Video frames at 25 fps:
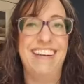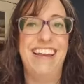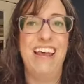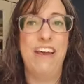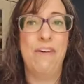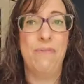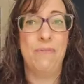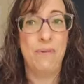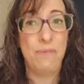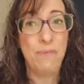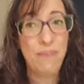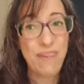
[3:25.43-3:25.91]

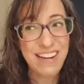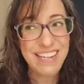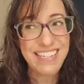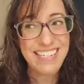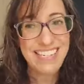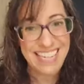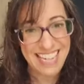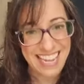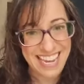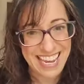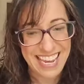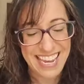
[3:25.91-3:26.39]
and we want
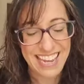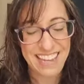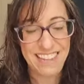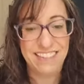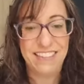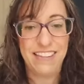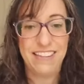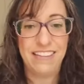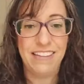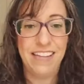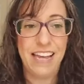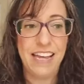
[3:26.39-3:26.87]
to eat,
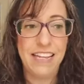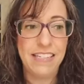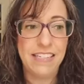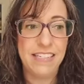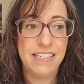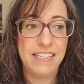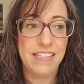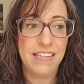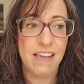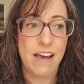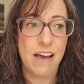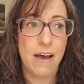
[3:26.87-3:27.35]
then
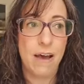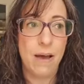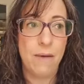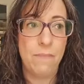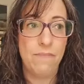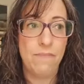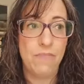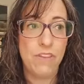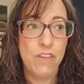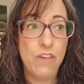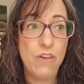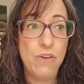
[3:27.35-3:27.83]
let's
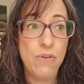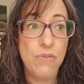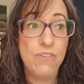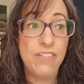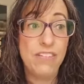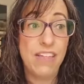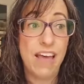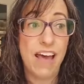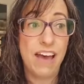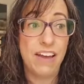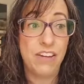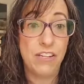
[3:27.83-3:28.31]
um, use
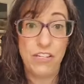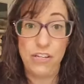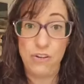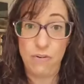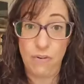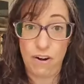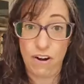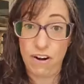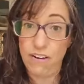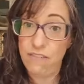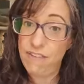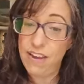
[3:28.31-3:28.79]
that
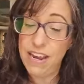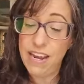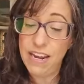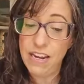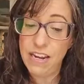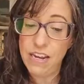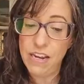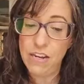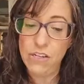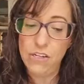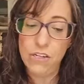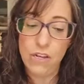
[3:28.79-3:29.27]
to our
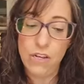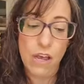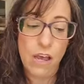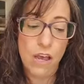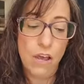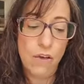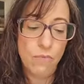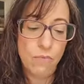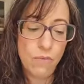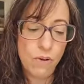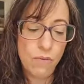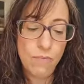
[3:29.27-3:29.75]
advantage
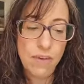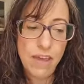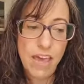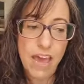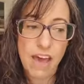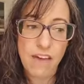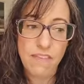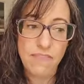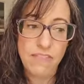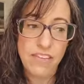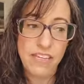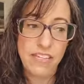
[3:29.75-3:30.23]
when we
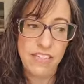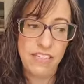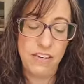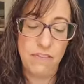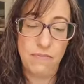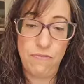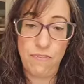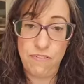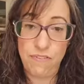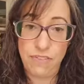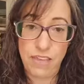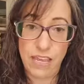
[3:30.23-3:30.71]
have these
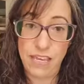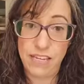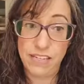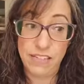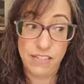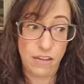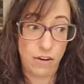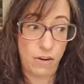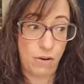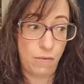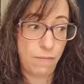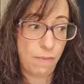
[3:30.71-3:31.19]
different things
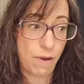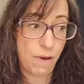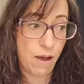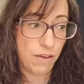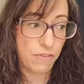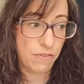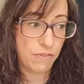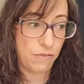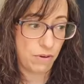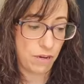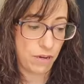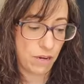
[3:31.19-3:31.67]
that are
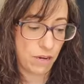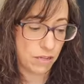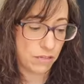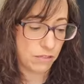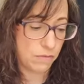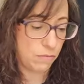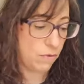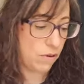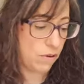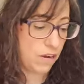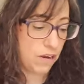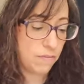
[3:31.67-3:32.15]
bothering
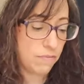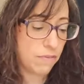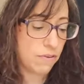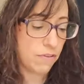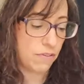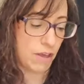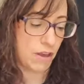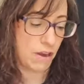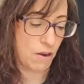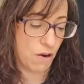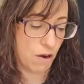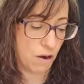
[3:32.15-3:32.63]
us, whatever
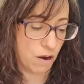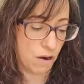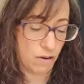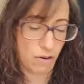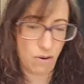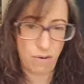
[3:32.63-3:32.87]
they are.